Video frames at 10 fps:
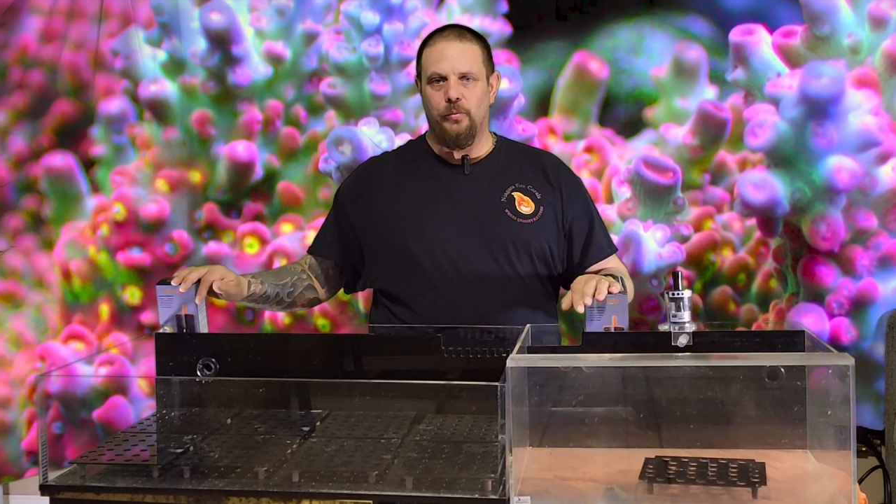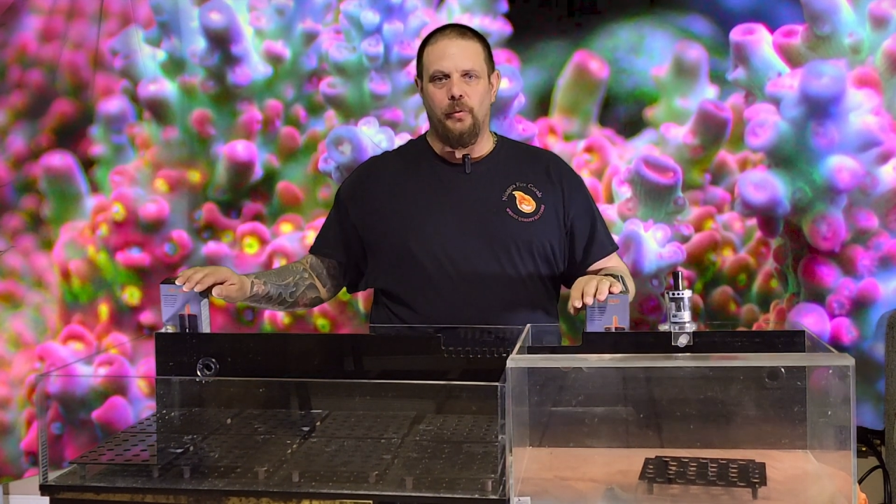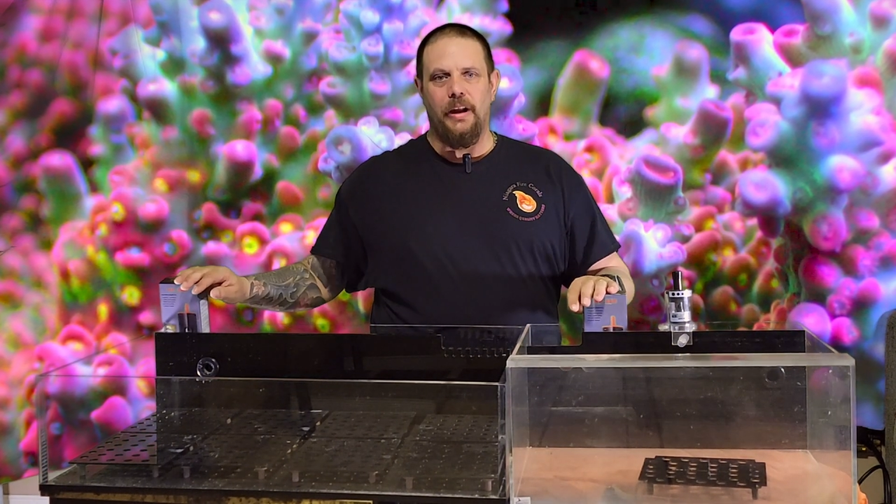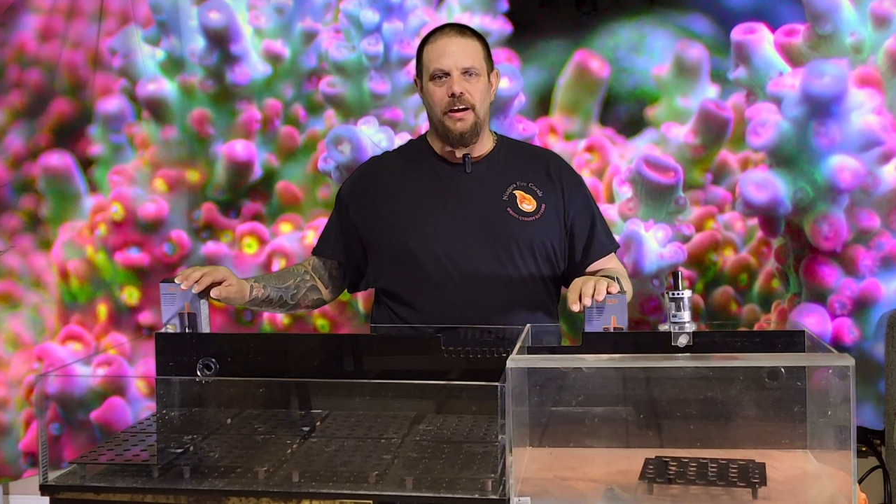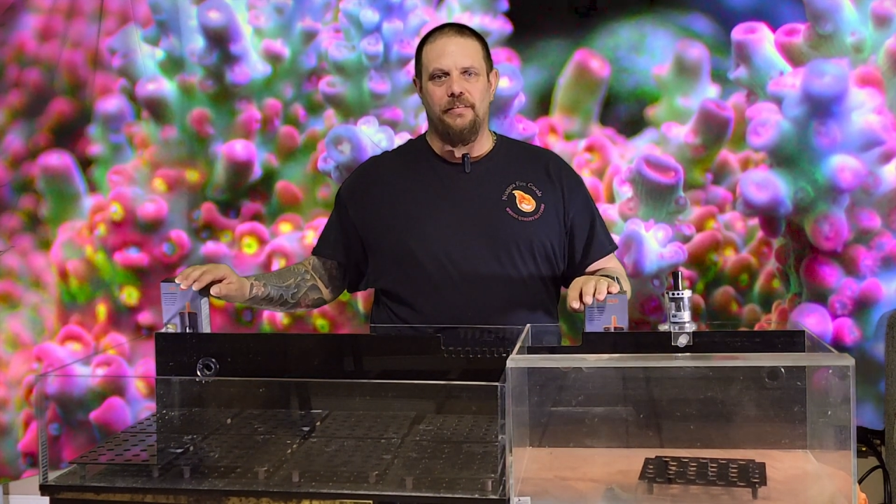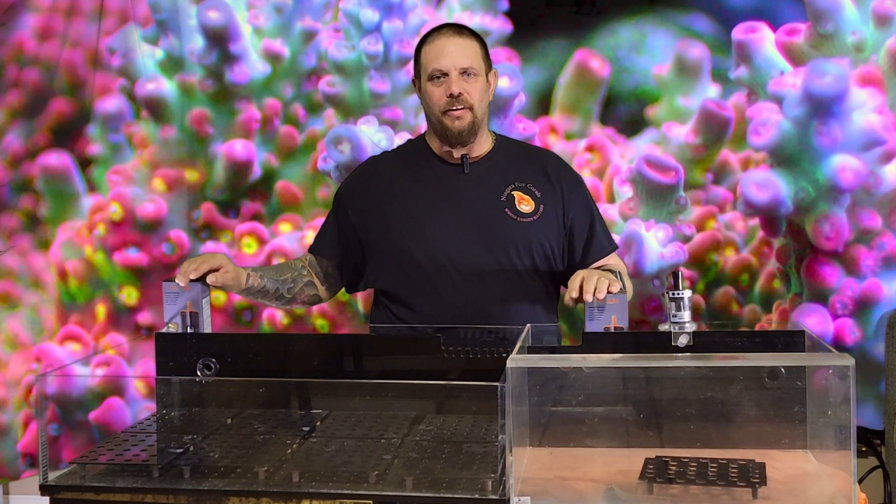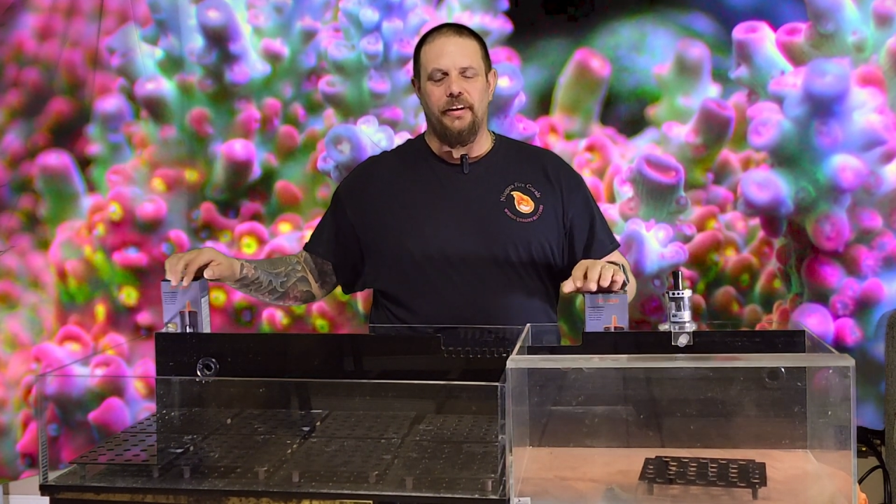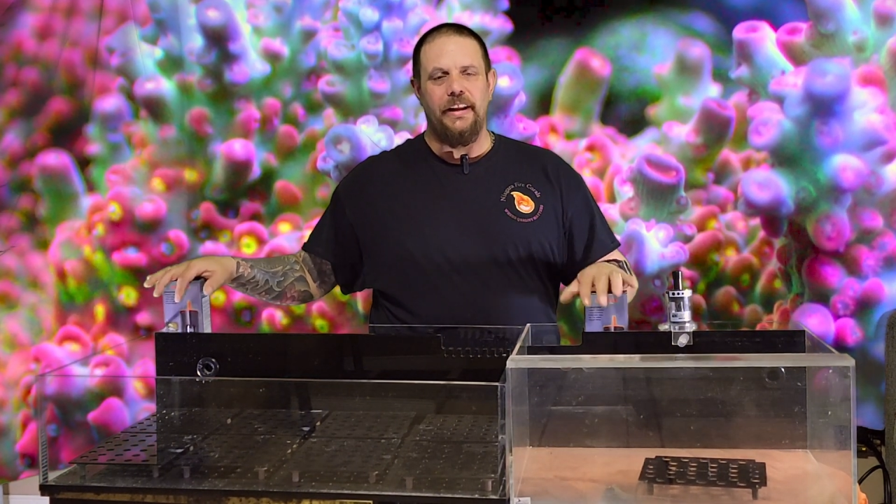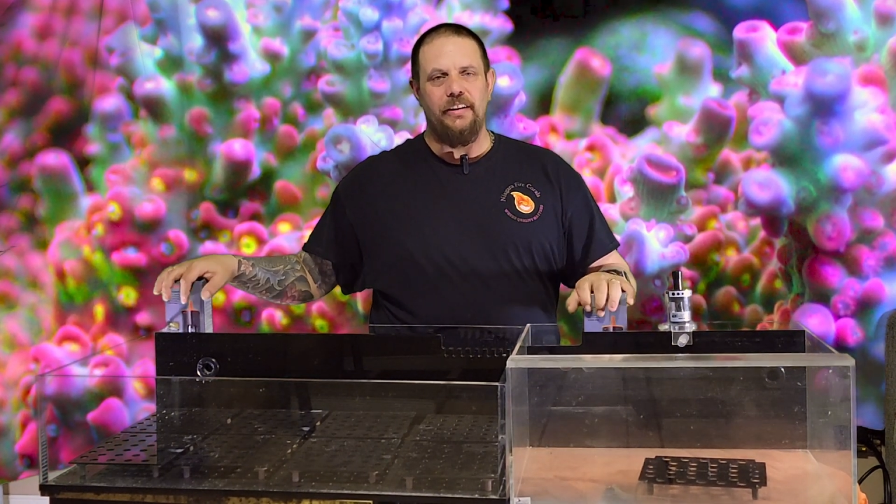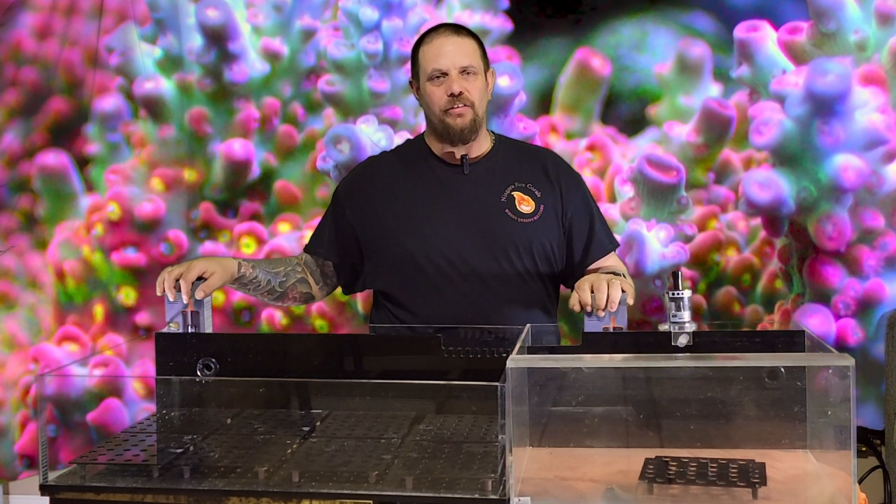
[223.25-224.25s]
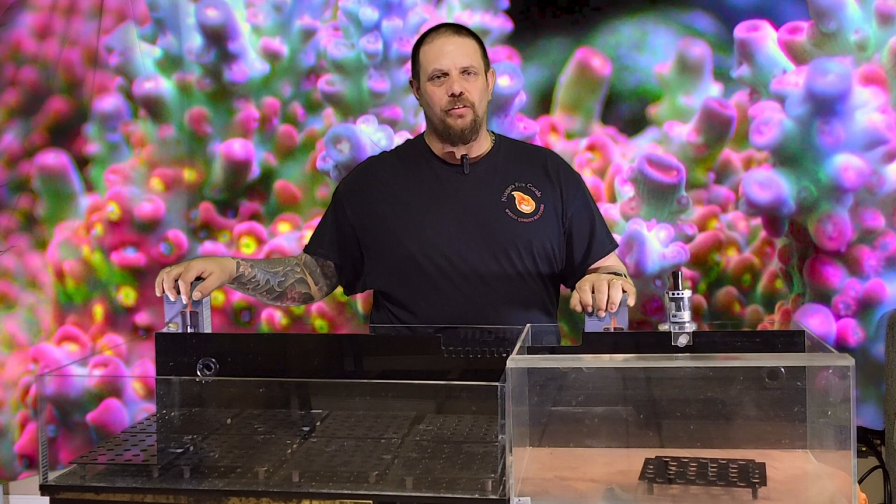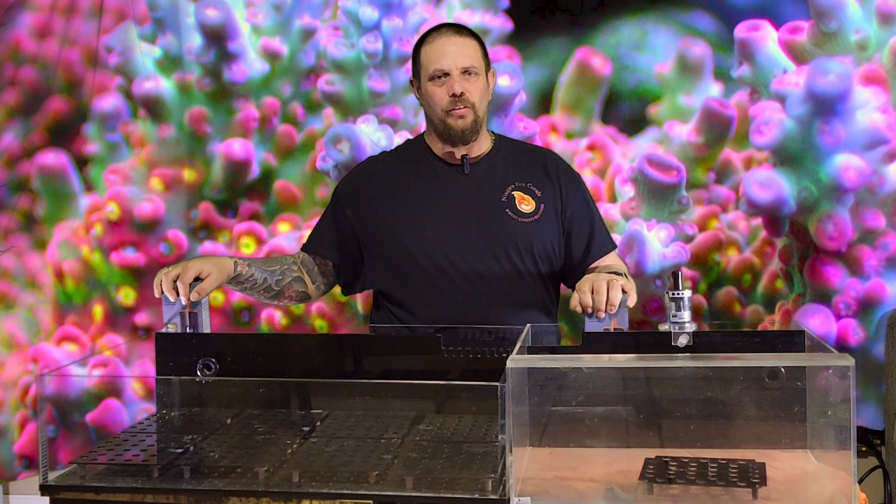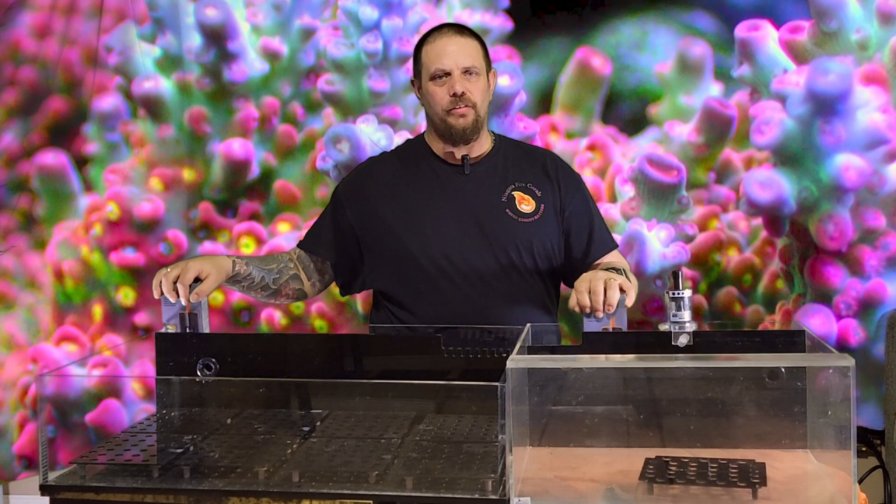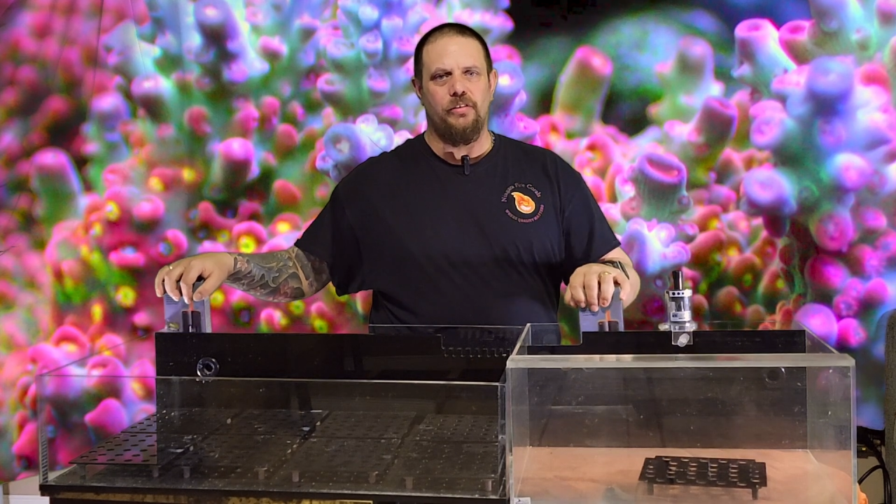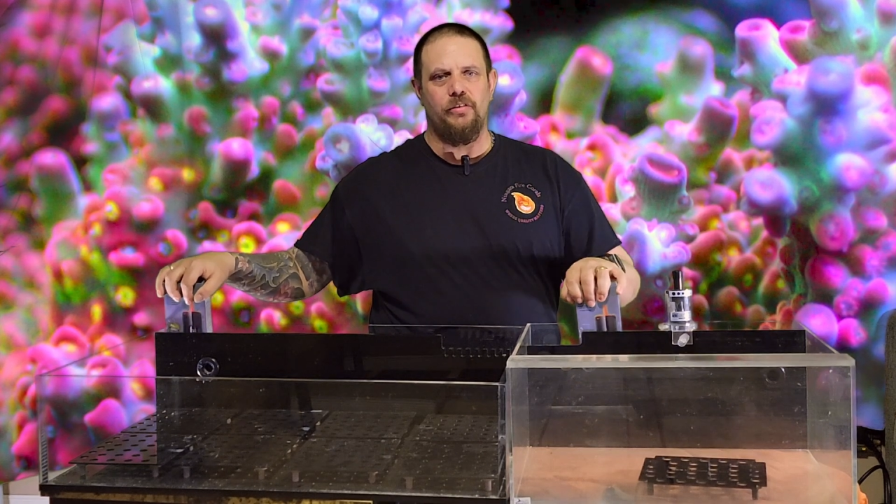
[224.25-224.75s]
we have our heat
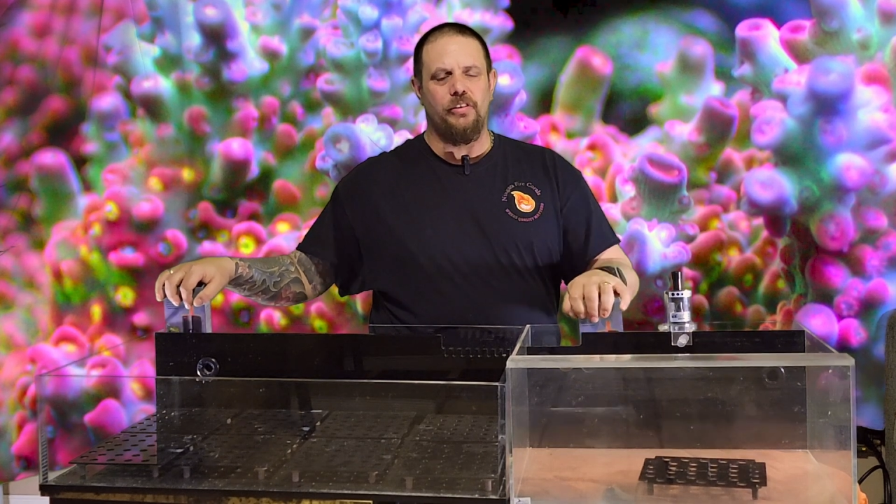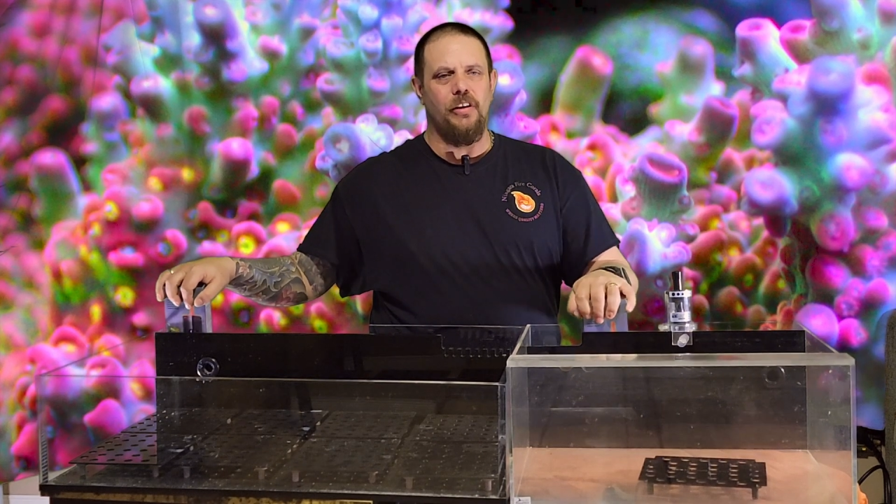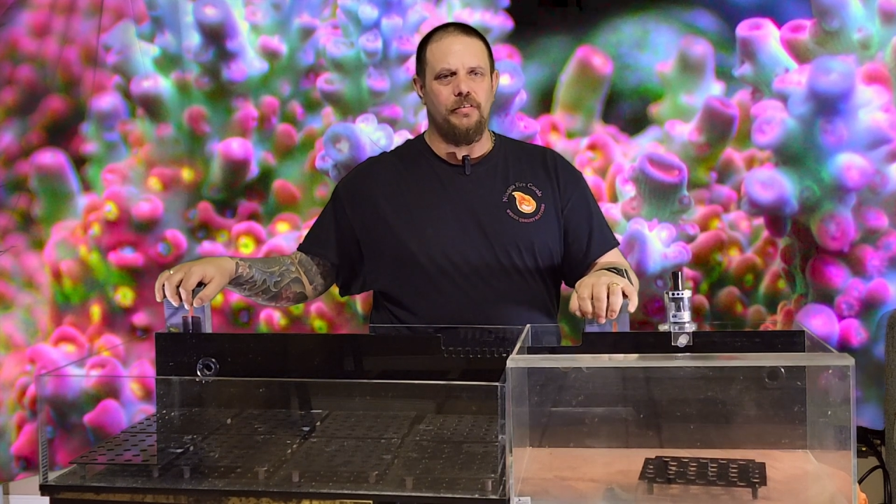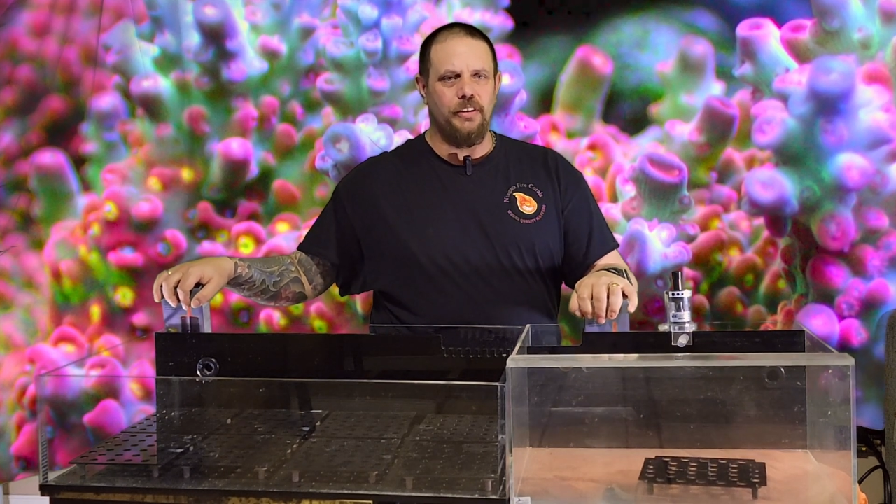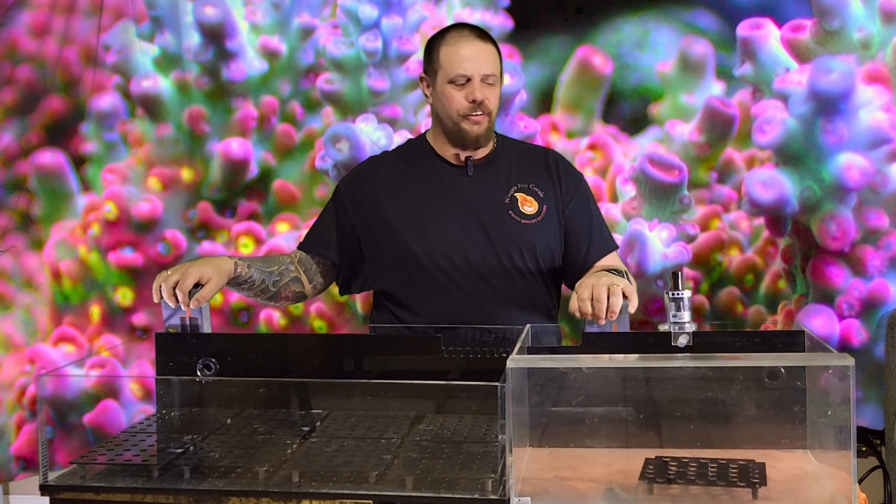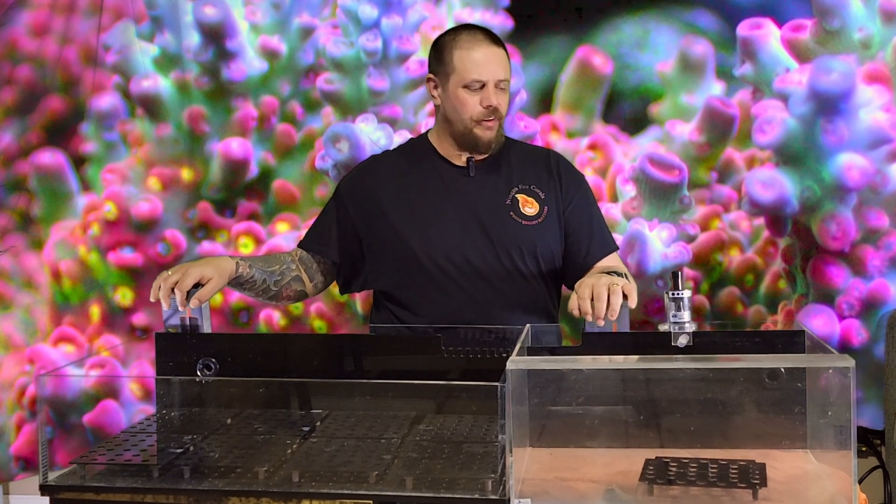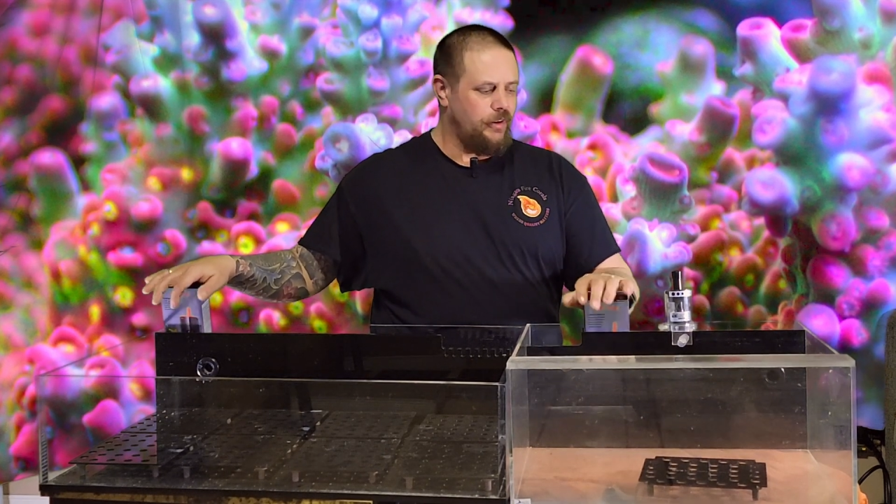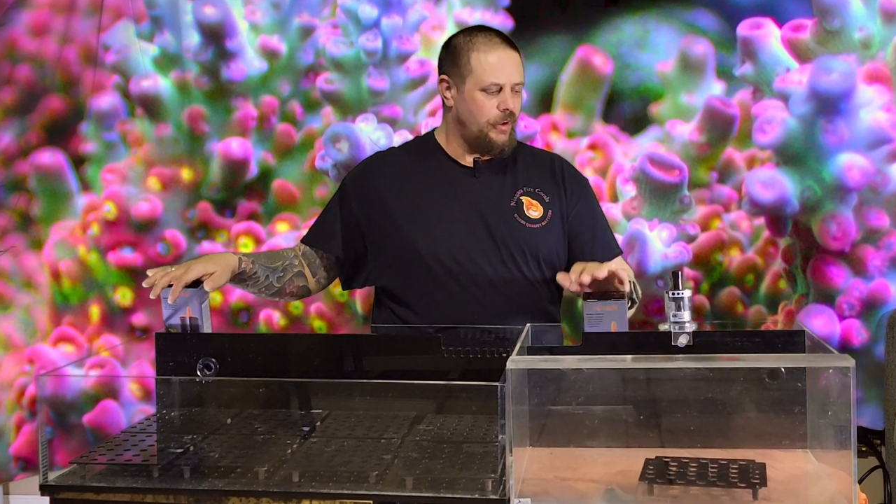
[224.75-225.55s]
sources covered,